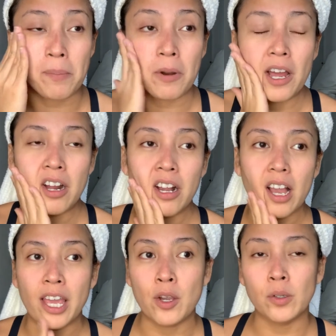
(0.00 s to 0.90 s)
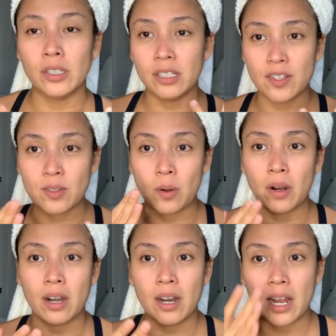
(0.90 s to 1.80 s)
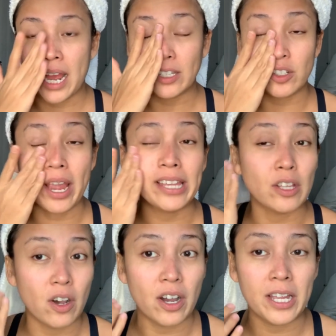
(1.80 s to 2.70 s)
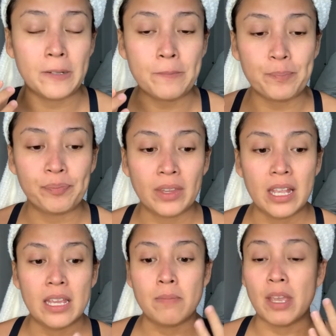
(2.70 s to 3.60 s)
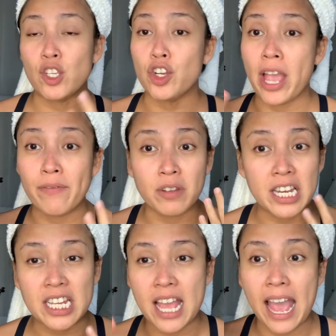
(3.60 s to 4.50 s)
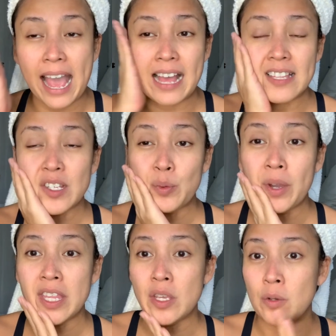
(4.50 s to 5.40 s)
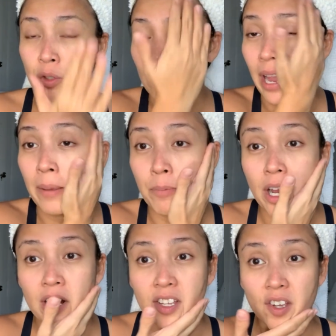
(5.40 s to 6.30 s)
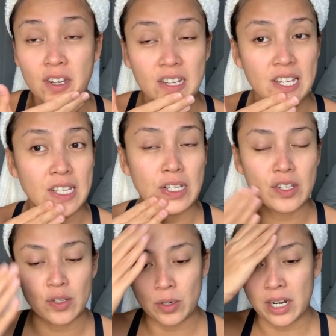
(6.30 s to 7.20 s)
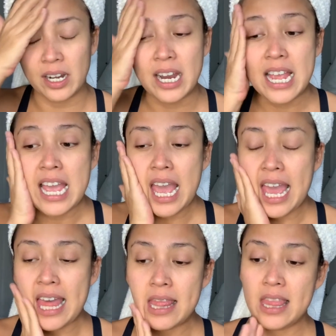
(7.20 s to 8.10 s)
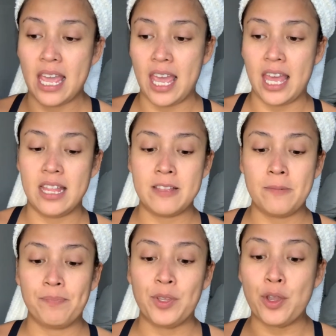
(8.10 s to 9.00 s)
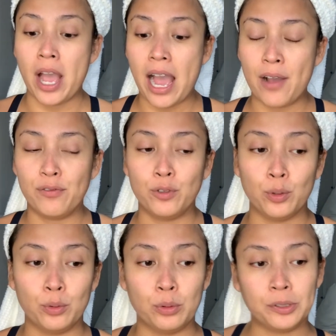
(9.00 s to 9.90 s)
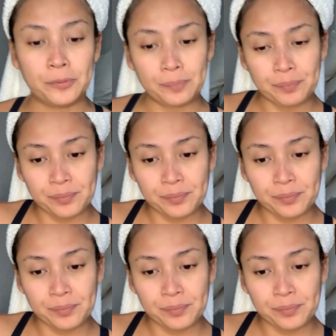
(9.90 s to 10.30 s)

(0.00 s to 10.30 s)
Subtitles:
a product, I go to the store, I try it on. Make sure you have clean hands when you try products on in the store, and then you have to